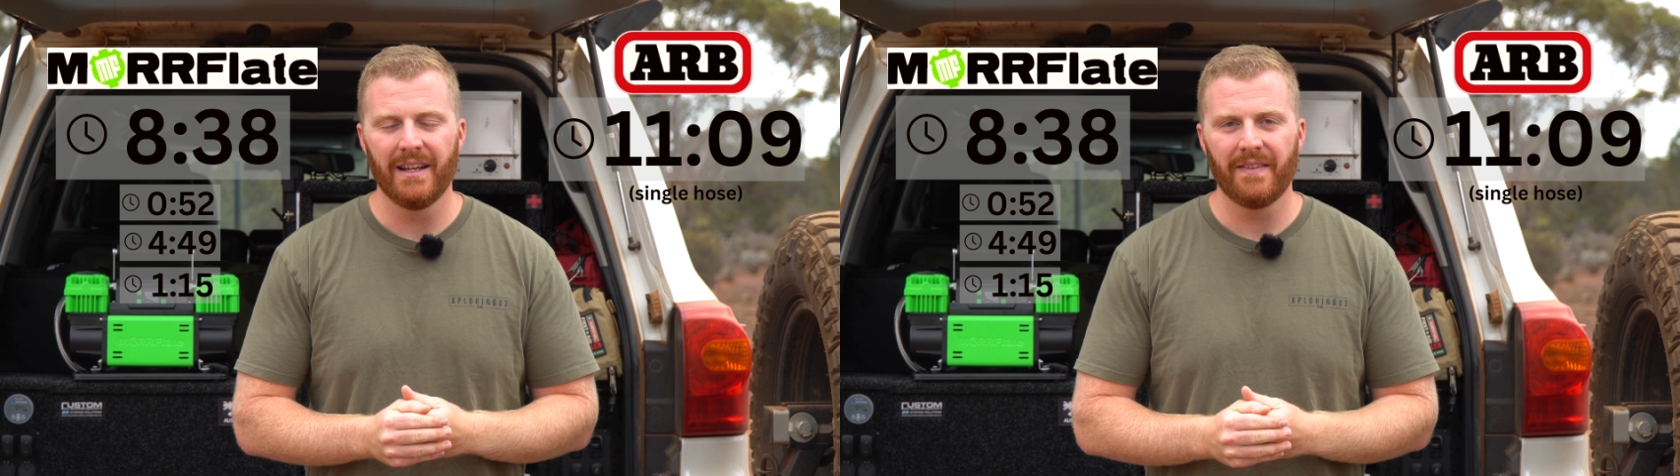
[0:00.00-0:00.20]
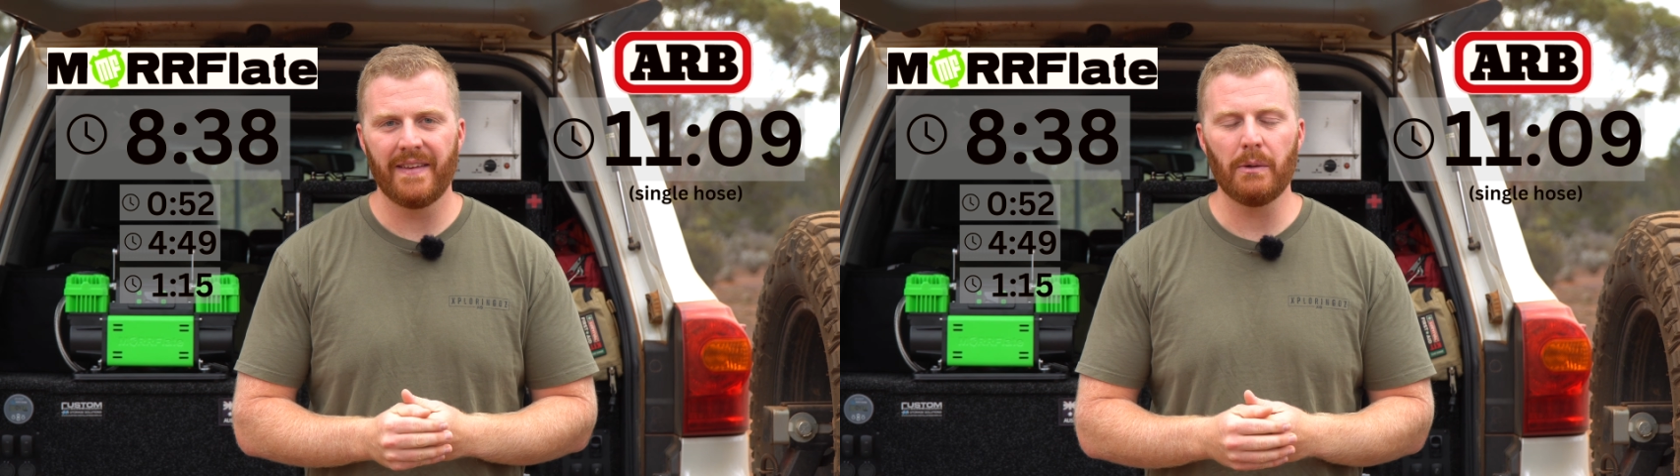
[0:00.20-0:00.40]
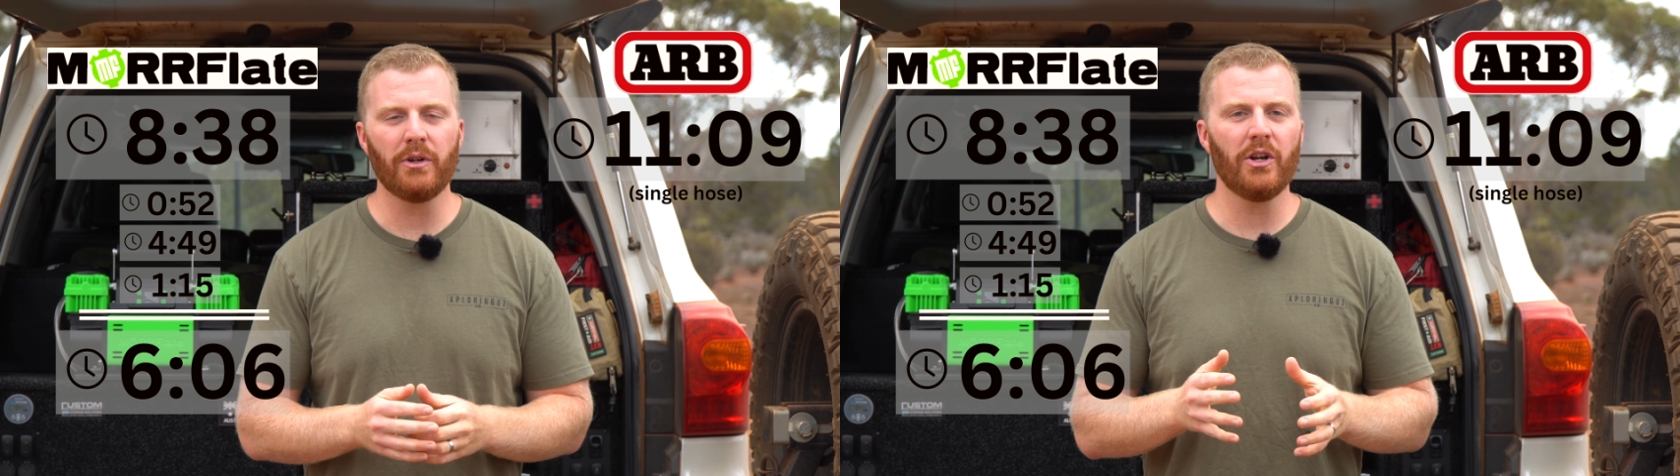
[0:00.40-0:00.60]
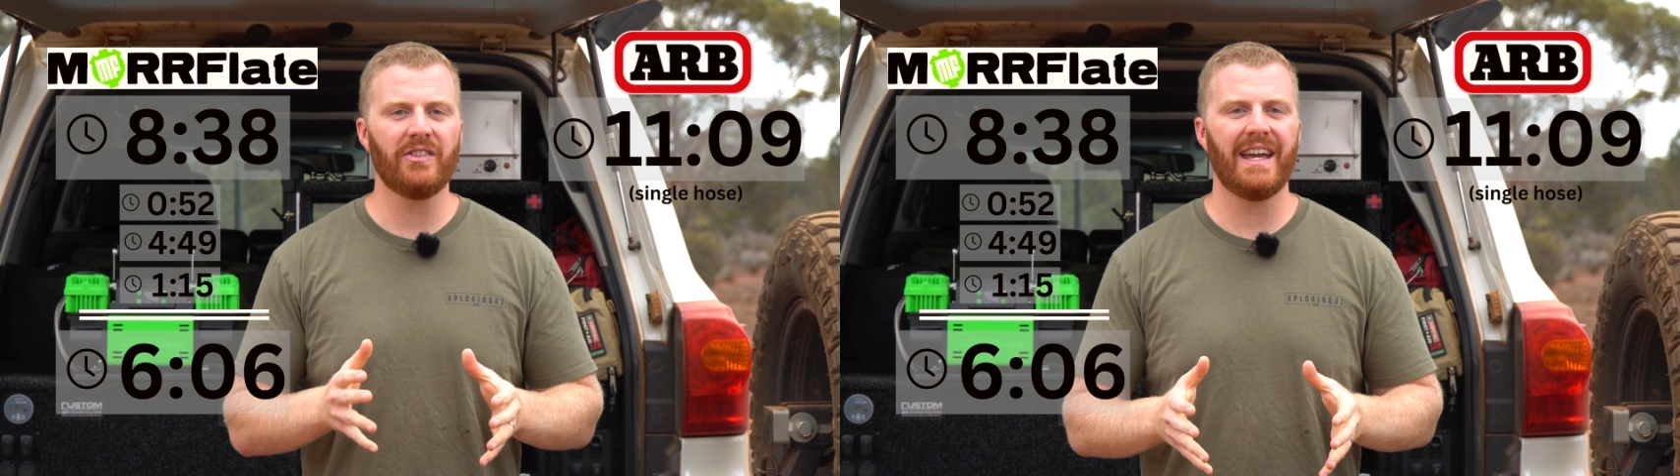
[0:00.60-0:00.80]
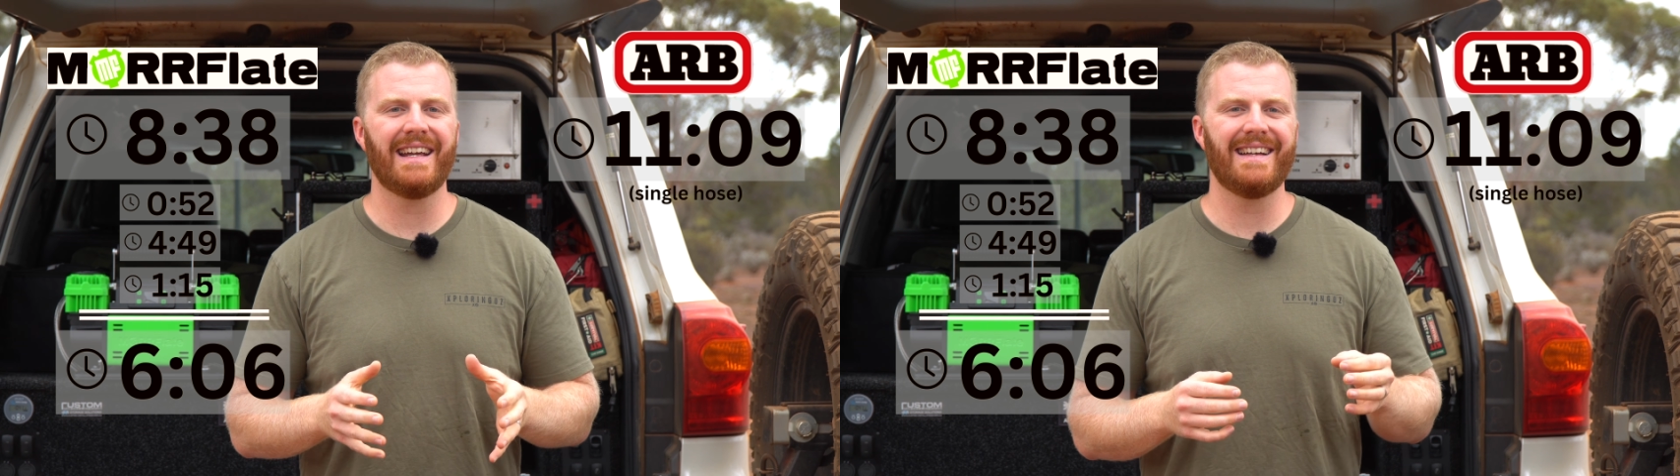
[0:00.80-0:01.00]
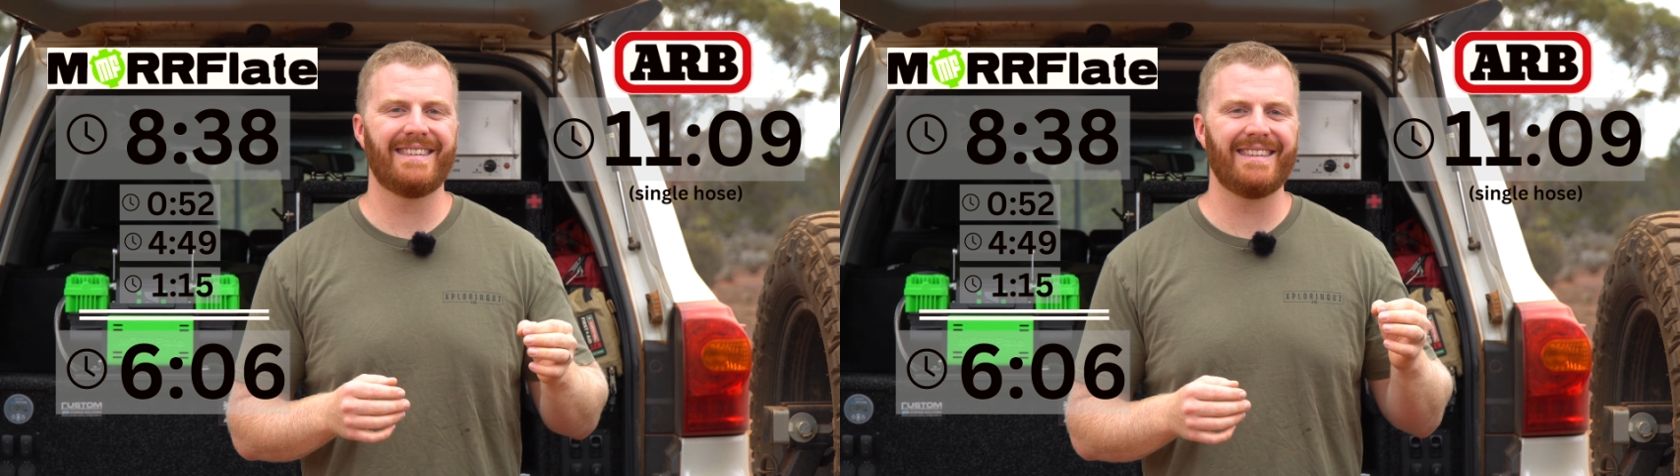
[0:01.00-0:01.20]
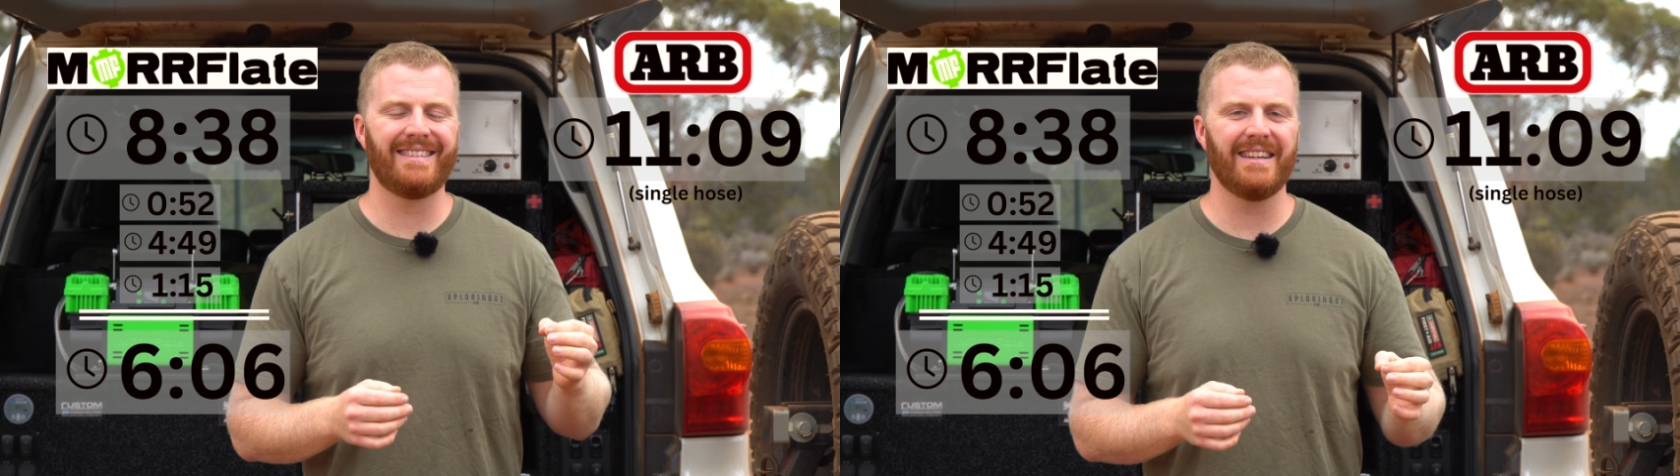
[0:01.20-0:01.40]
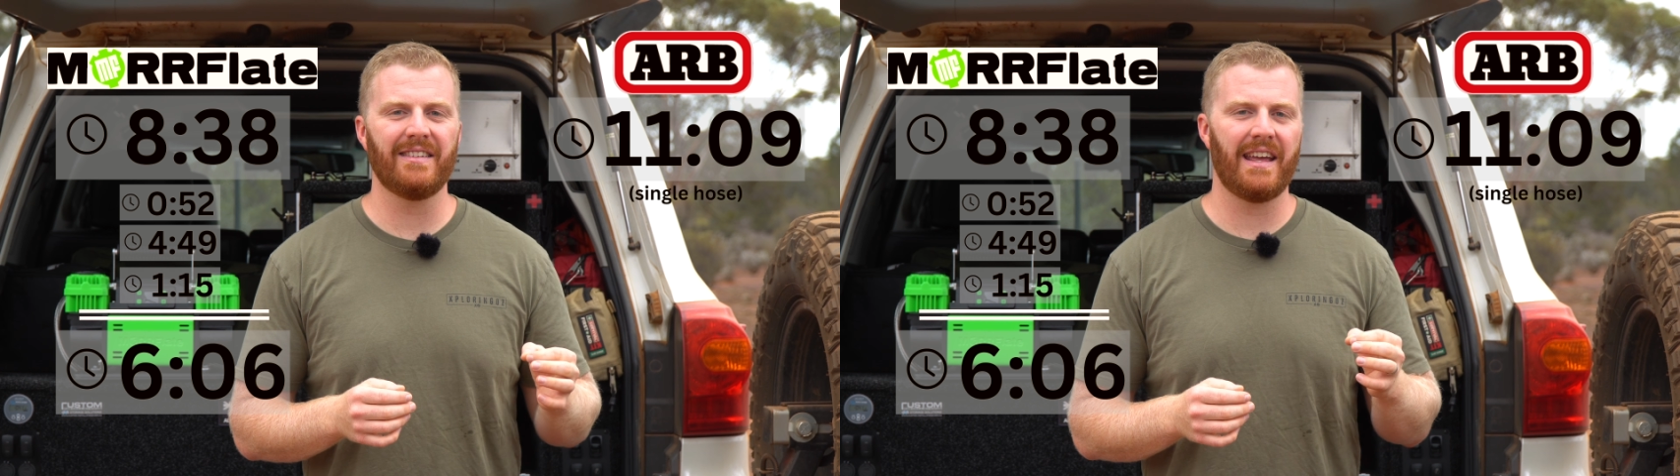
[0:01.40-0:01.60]
then that would only take us
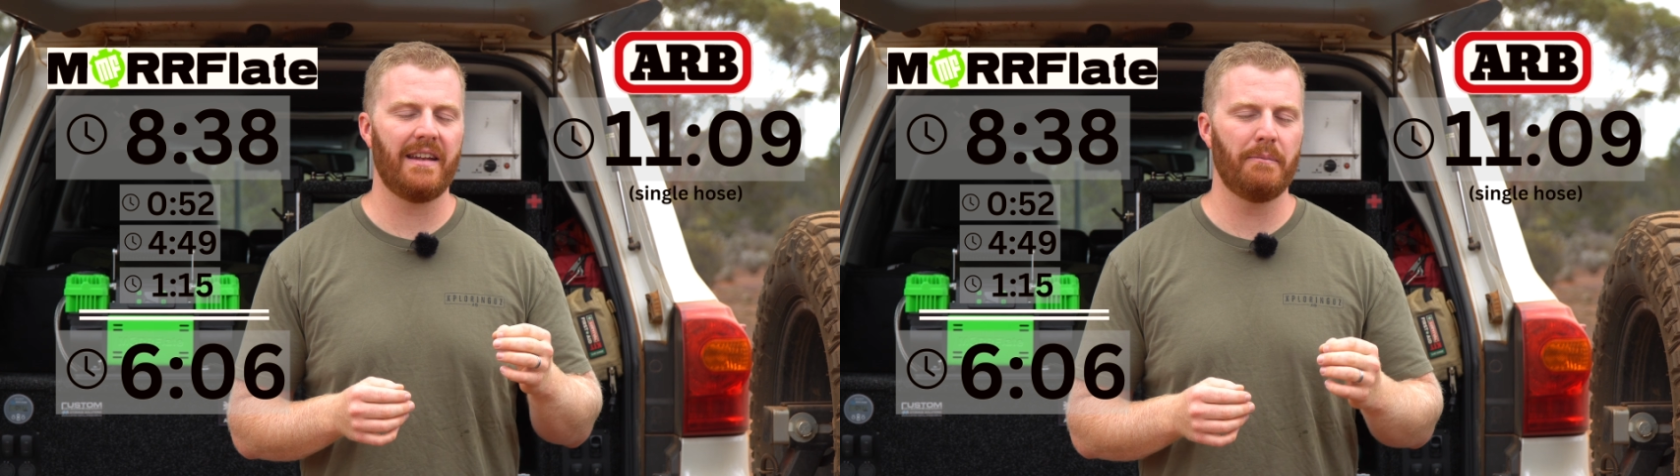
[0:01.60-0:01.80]
6